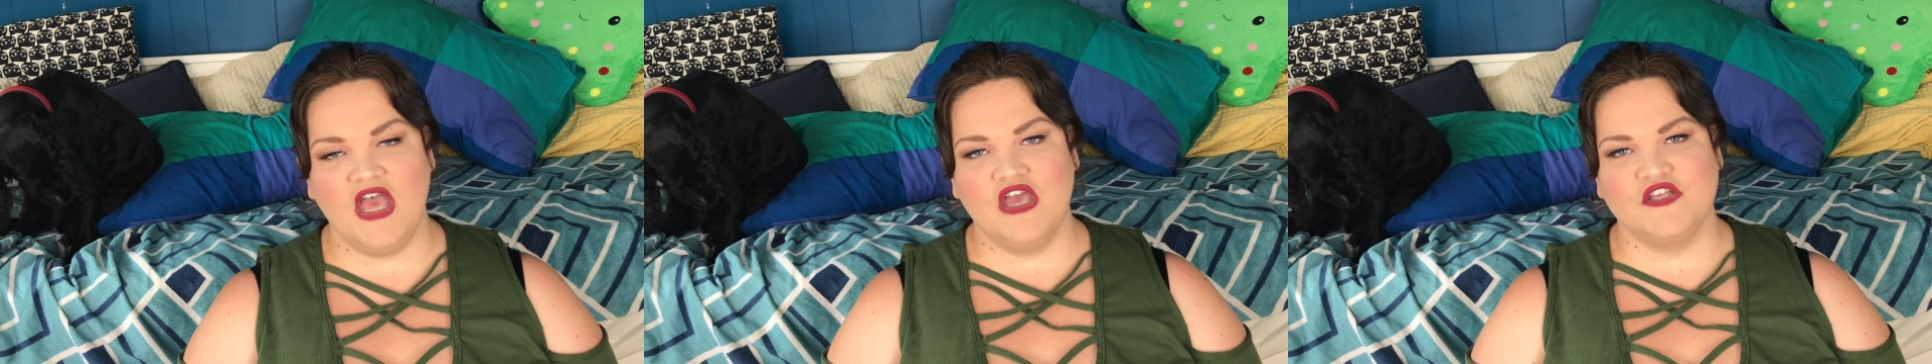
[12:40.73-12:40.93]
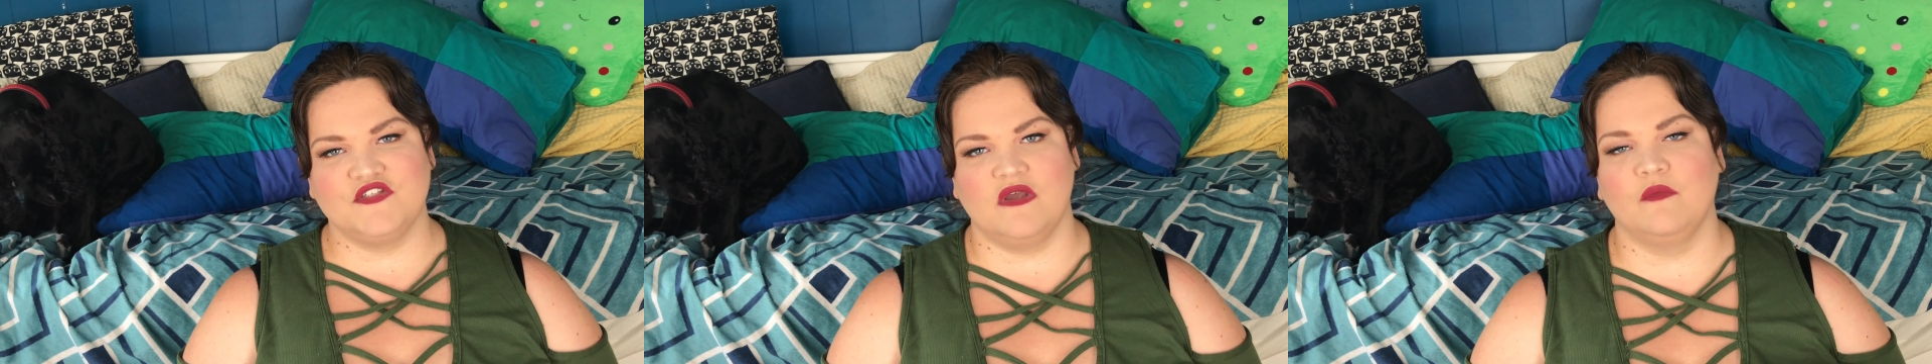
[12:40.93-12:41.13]

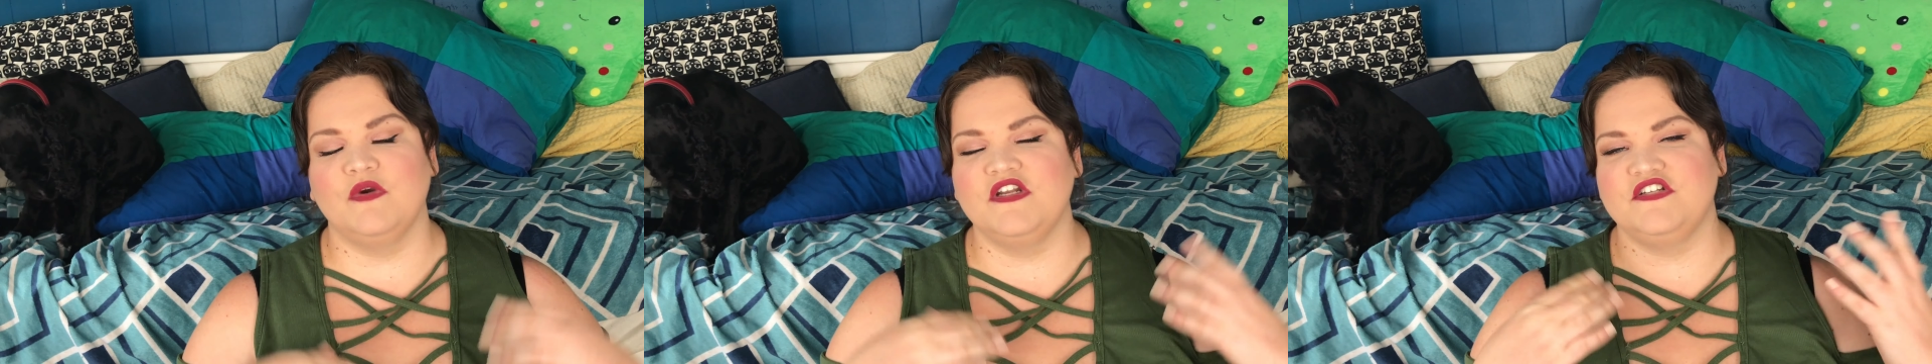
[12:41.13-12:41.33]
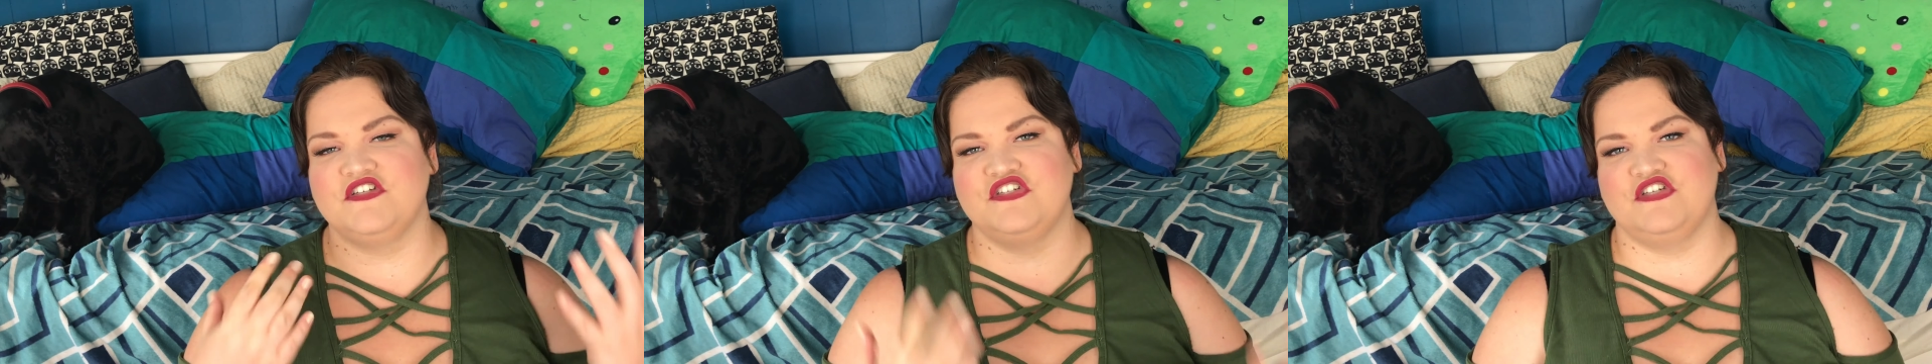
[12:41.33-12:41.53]
So I
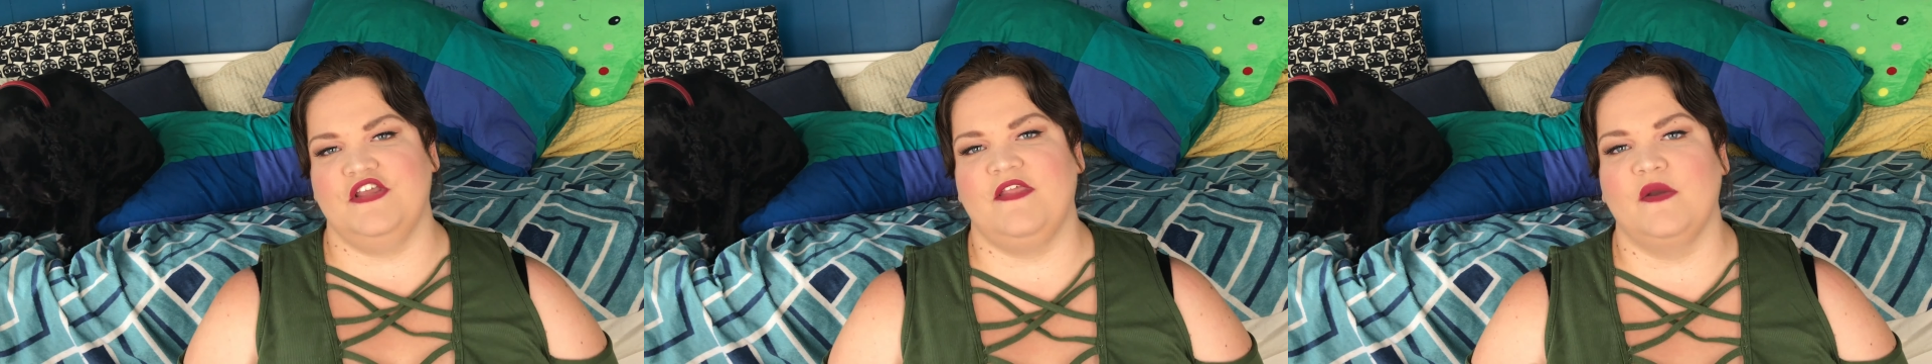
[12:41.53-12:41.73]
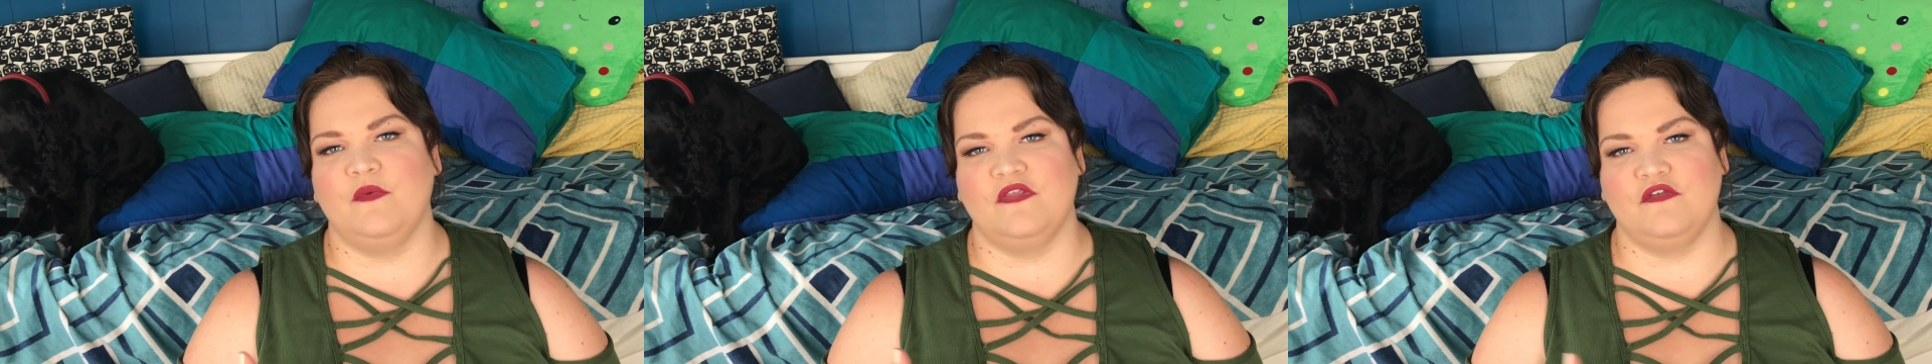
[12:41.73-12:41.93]
wanted to share
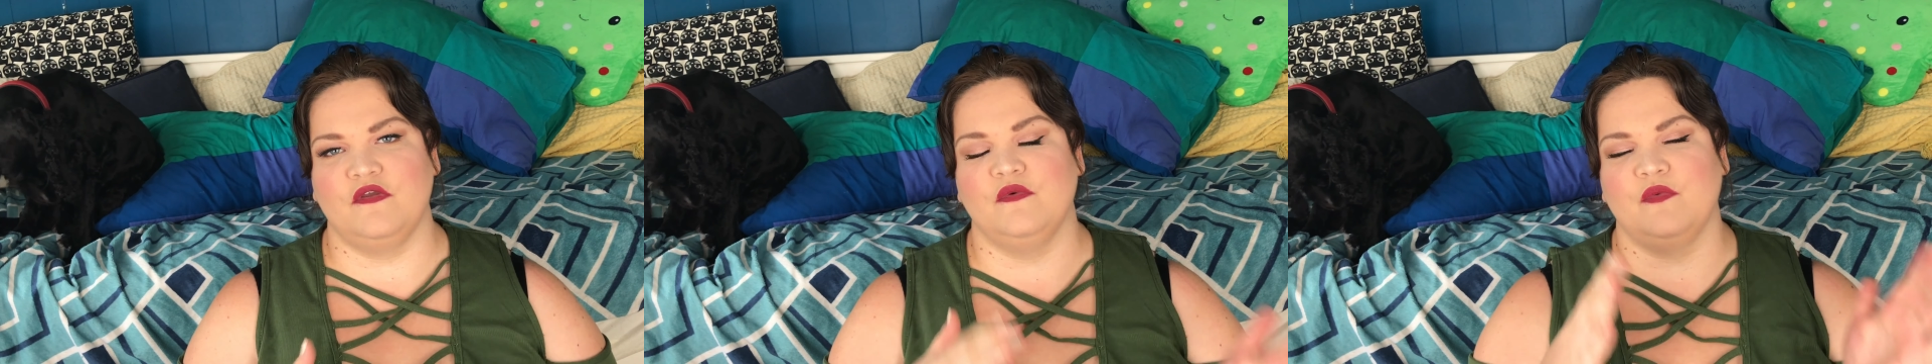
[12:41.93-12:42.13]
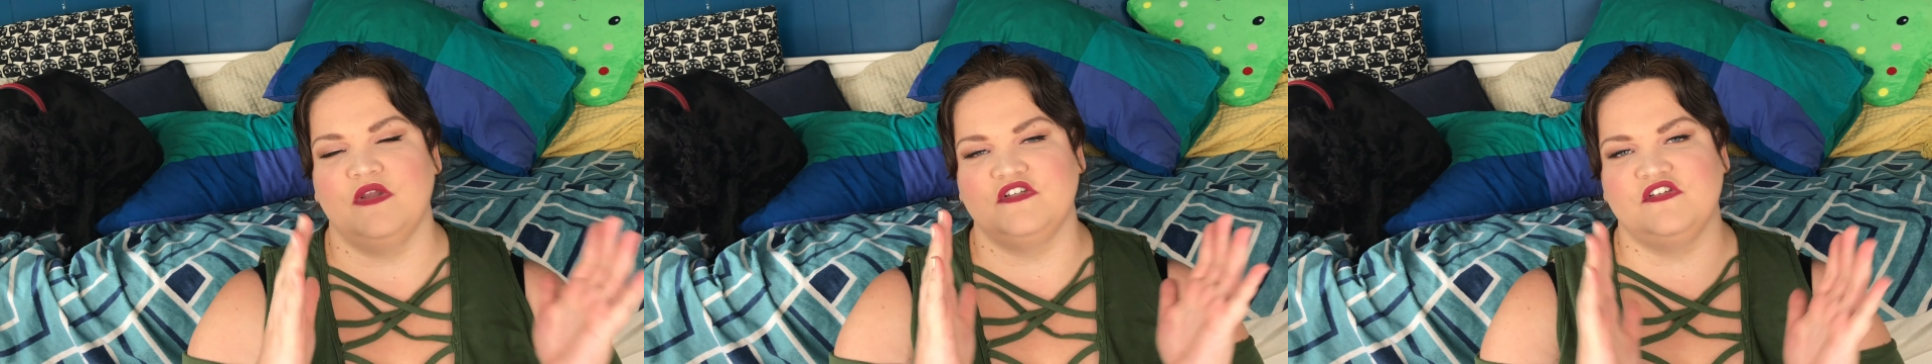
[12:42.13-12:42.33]
that with
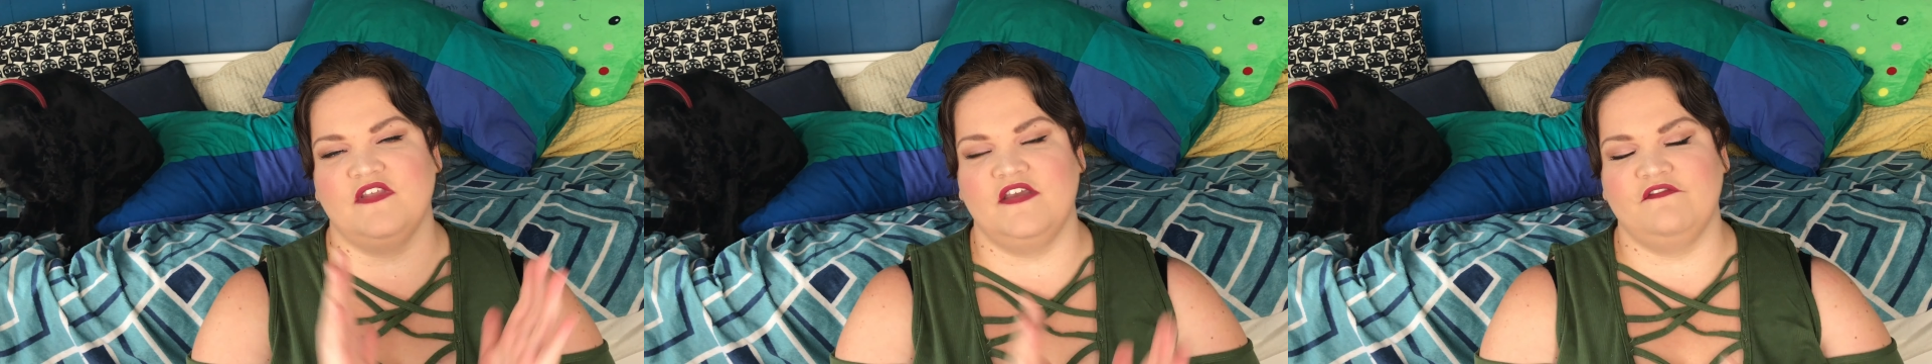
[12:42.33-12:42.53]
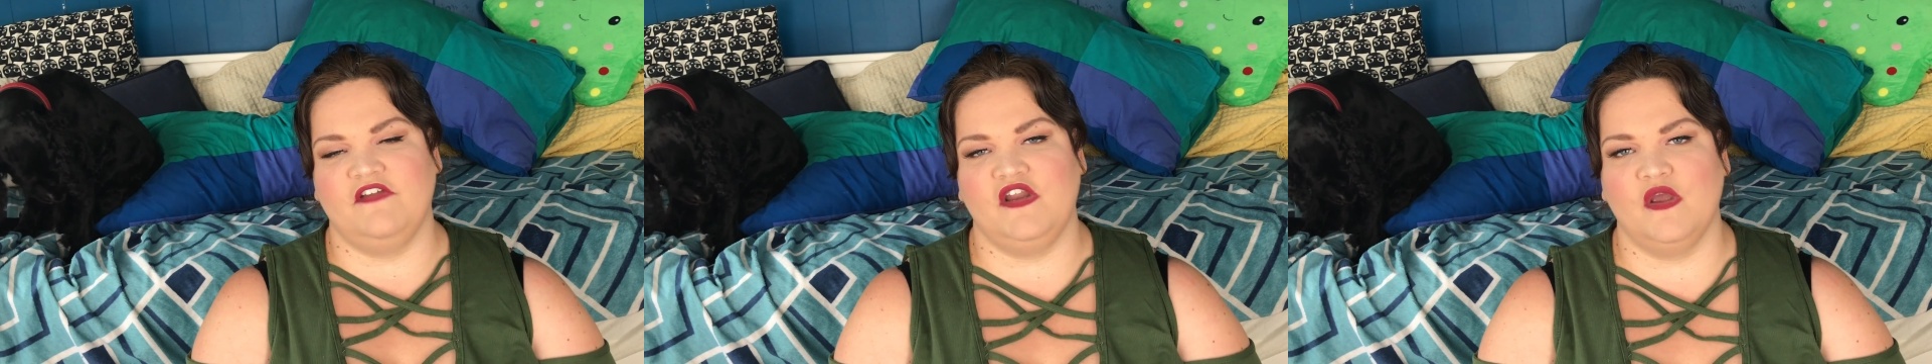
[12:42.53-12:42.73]
you, which
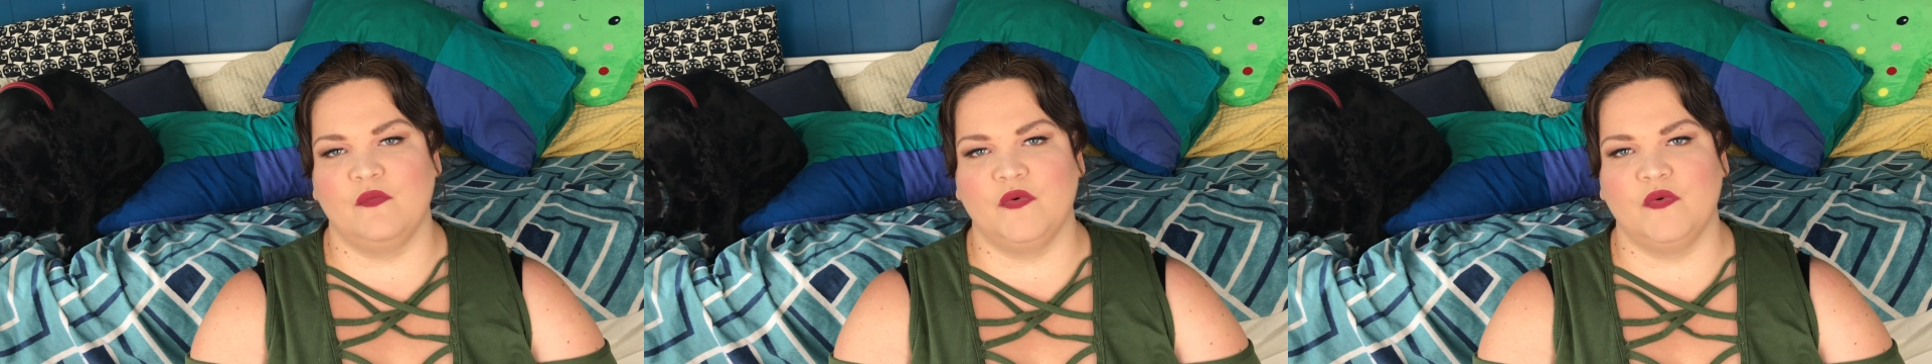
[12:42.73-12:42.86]
that video